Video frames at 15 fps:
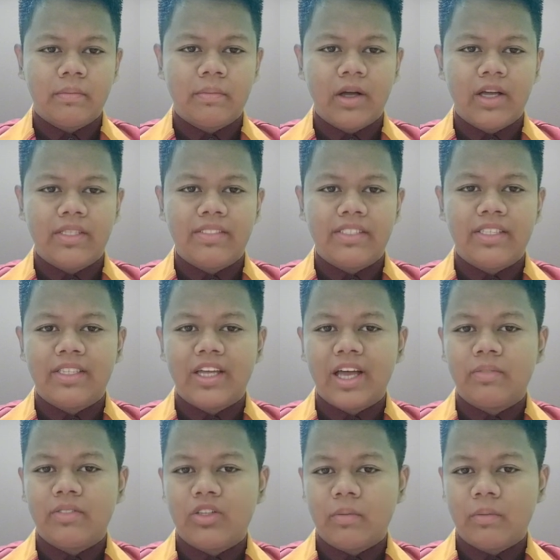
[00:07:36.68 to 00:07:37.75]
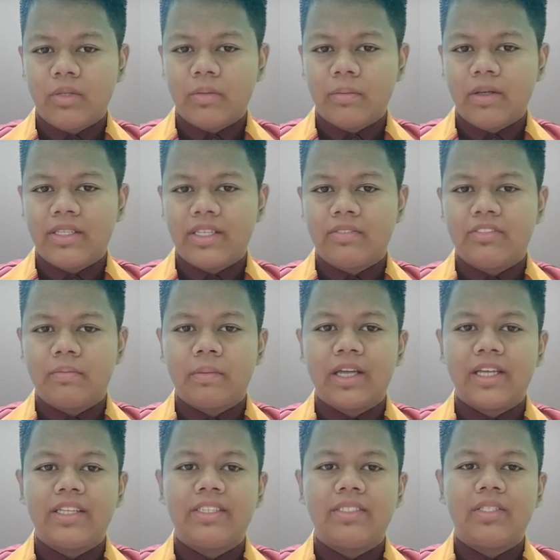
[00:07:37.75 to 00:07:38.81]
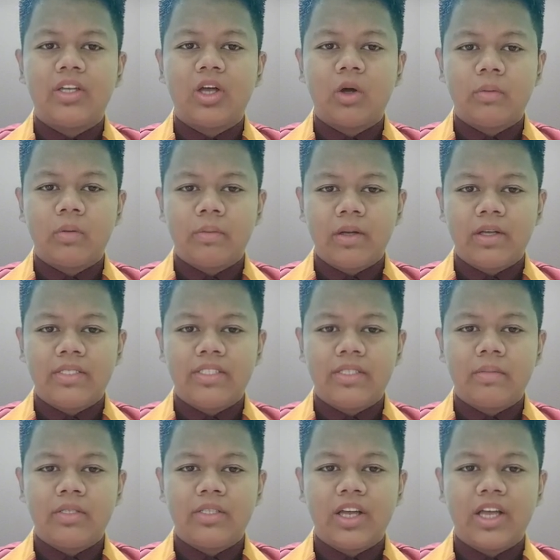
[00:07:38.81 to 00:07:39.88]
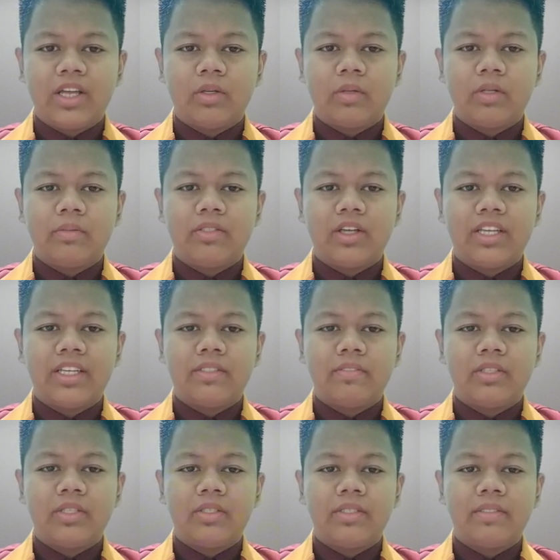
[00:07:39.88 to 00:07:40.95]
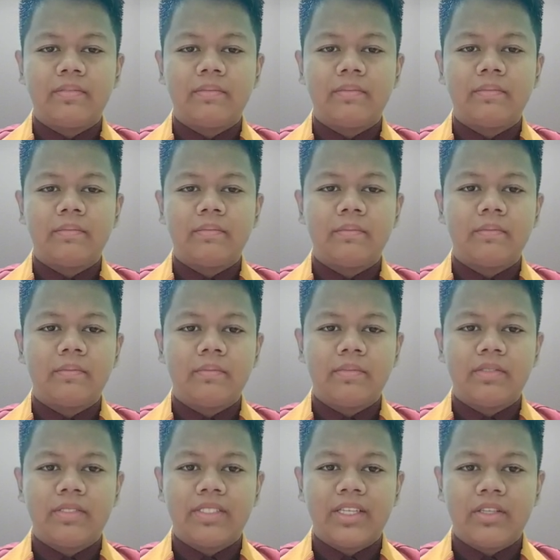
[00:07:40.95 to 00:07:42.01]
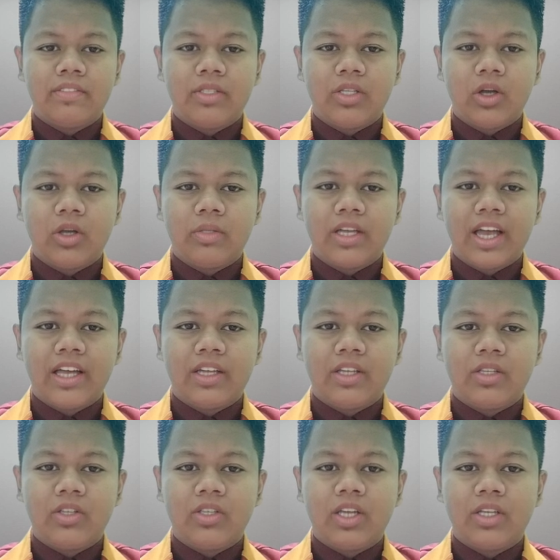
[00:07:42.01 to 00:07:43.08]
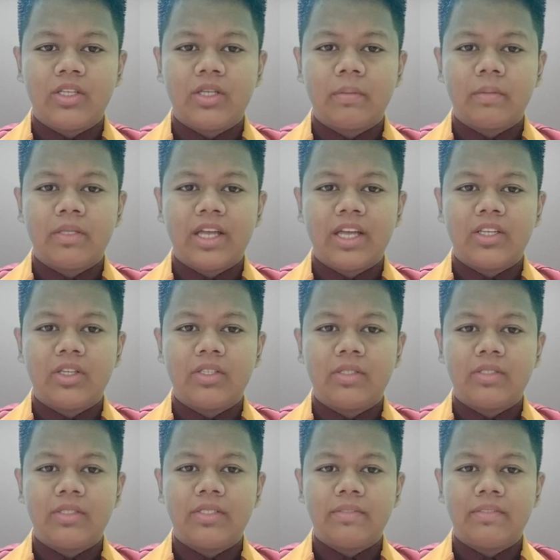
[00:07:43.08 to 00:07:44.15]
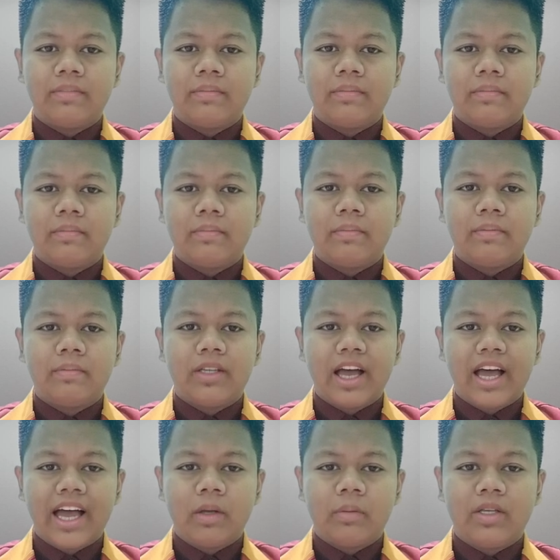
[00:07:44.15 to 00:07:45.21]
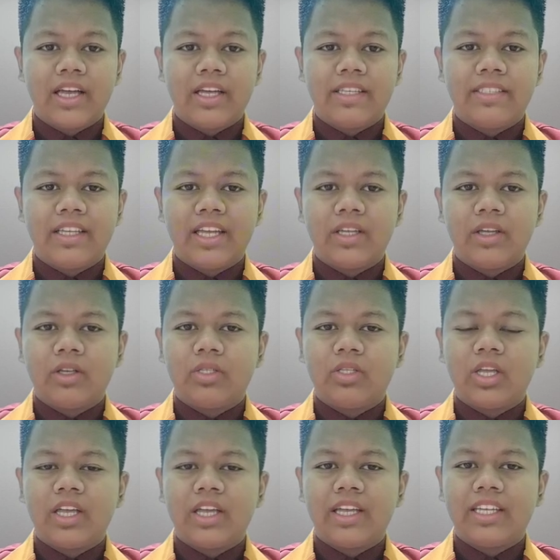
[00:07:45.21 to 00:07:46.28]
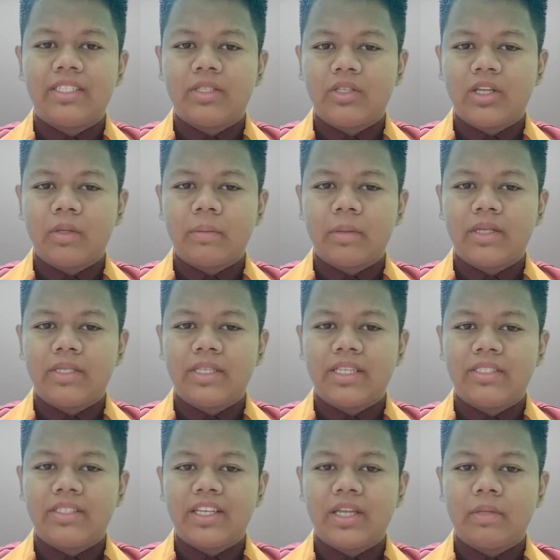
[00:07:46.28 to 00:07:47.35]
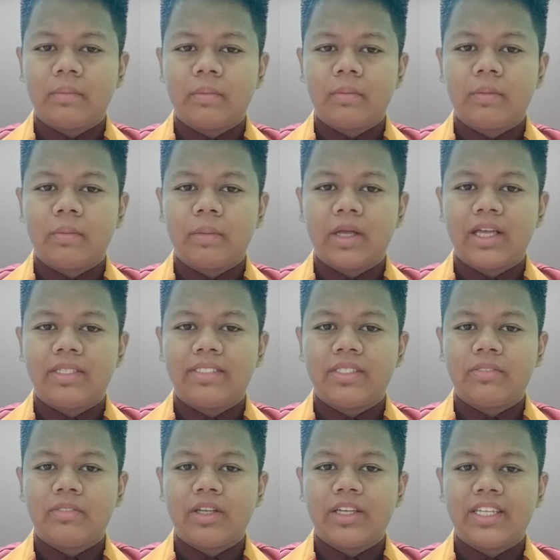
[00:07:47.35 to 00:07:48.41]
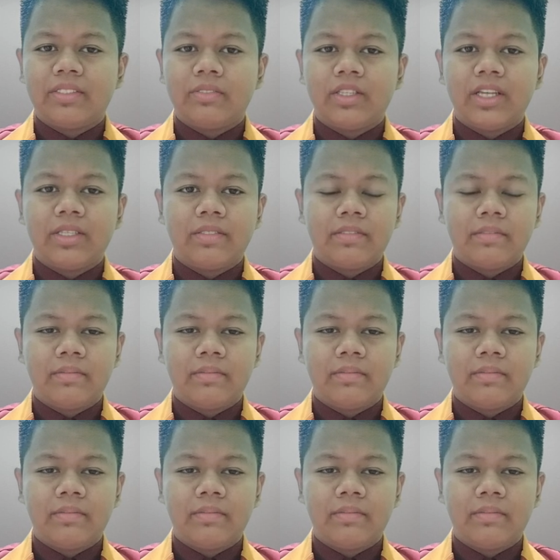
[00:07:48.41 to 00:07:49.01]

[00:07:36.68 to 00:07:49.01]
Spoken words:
Balancing diverse perspectives may lead to compromises that dilute effectiveness. 7. Technological limitations. Outdated technology can hinder the ability to implement plans effectively.